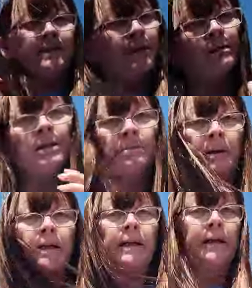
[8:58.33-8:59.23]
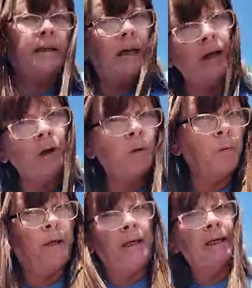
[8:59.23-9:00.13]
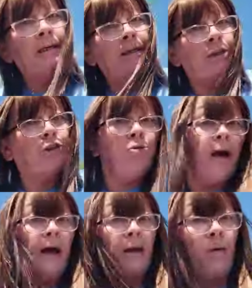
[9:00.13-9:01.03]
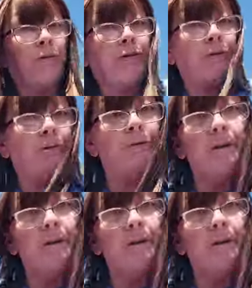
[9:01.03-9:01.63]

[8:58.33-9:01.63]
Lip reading: still looked better than air wig that you had on Cheryl